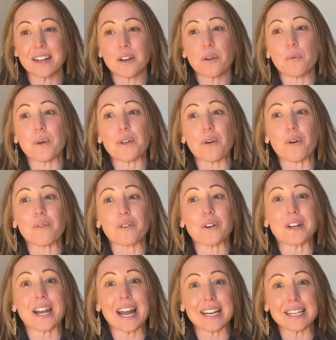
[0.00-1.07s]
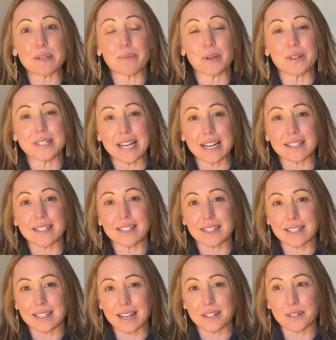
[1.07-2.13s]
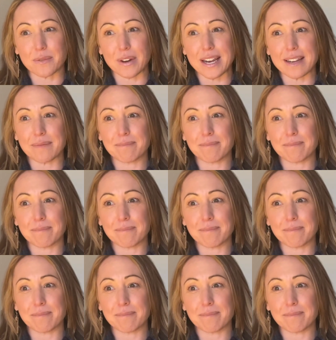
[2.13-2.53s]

with over 90% success rate.